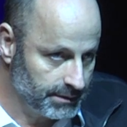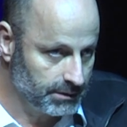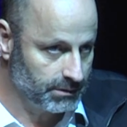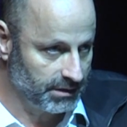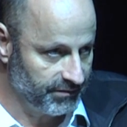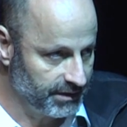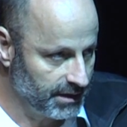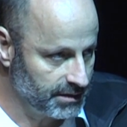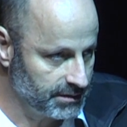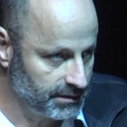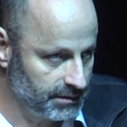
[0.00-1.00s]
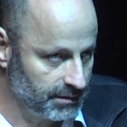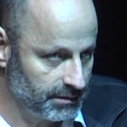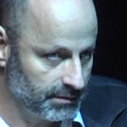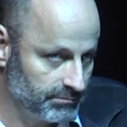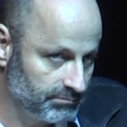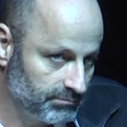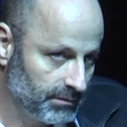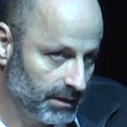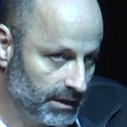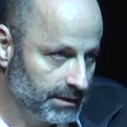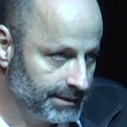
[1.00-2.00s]
the basis of evidence,
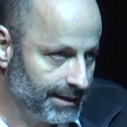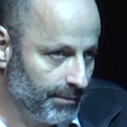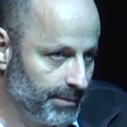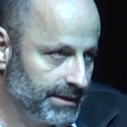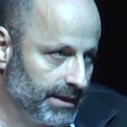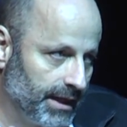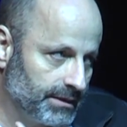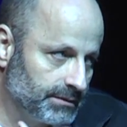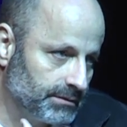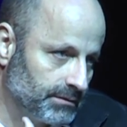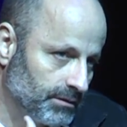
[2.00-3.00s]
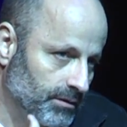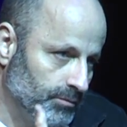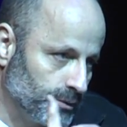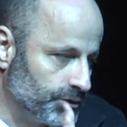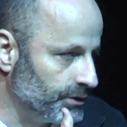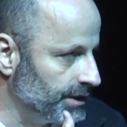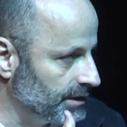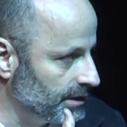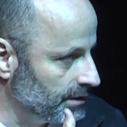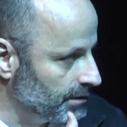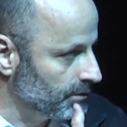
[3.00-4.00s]
somebody has the
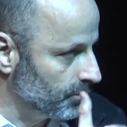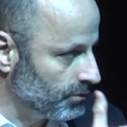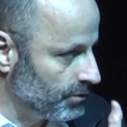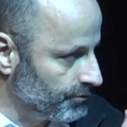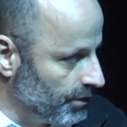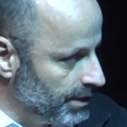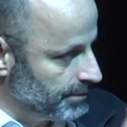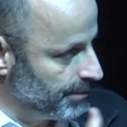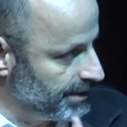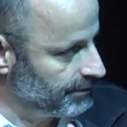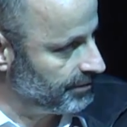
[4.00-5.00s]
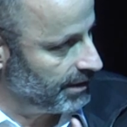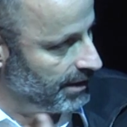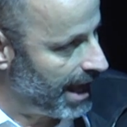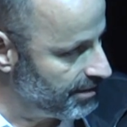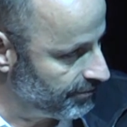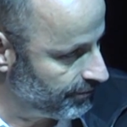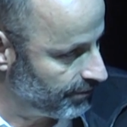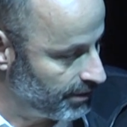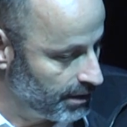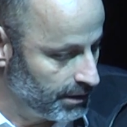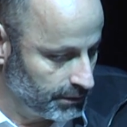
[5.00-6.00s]
opportunity to control it better than
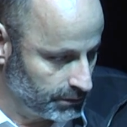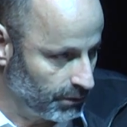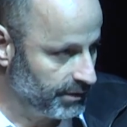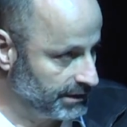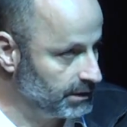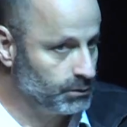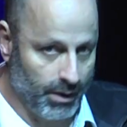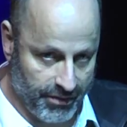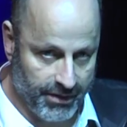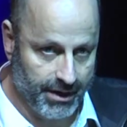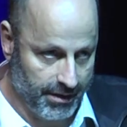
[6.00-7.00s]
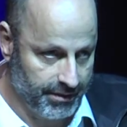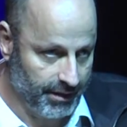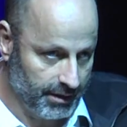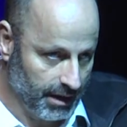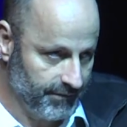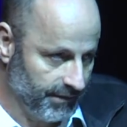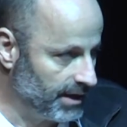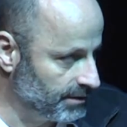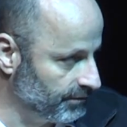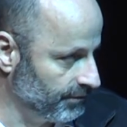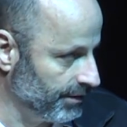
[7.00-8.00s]
life. So this is one thing I
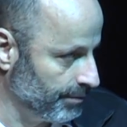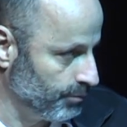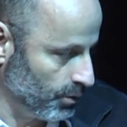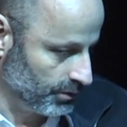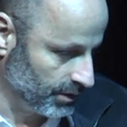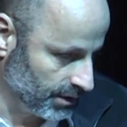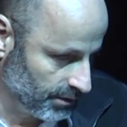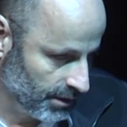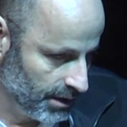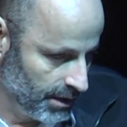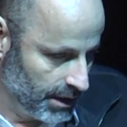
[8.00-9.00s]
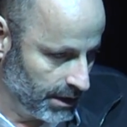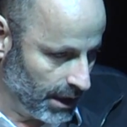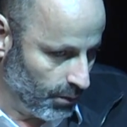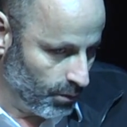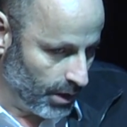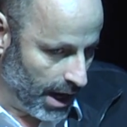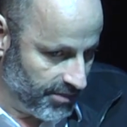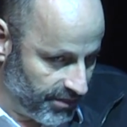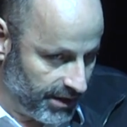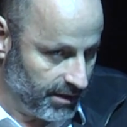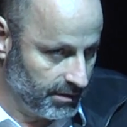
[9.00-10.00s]
find very important. Now,
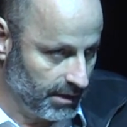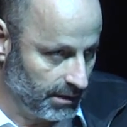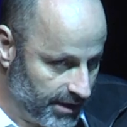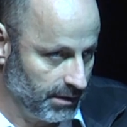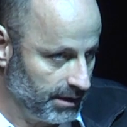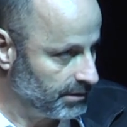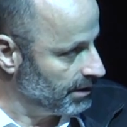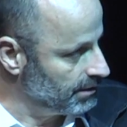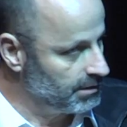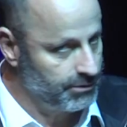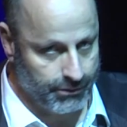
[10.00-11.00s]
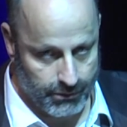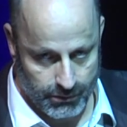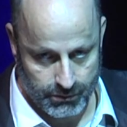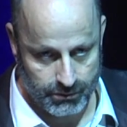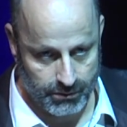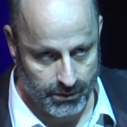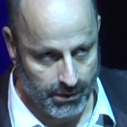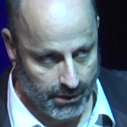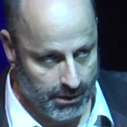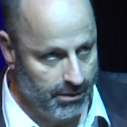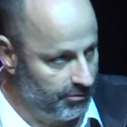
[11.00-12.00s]
I think that internet introduced
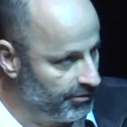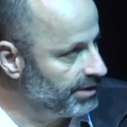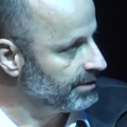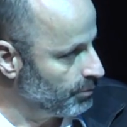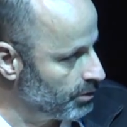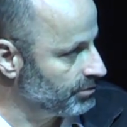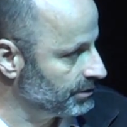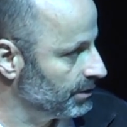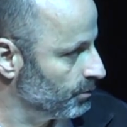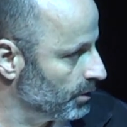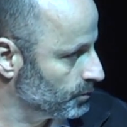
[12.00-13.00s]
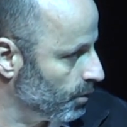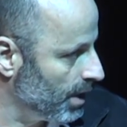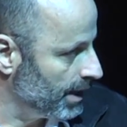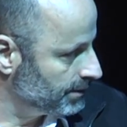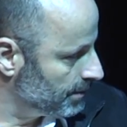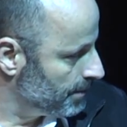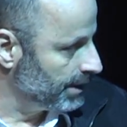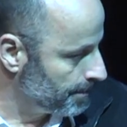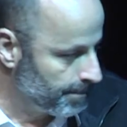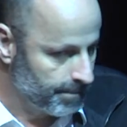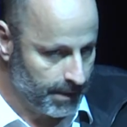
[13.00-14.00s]
real democracy worldwide,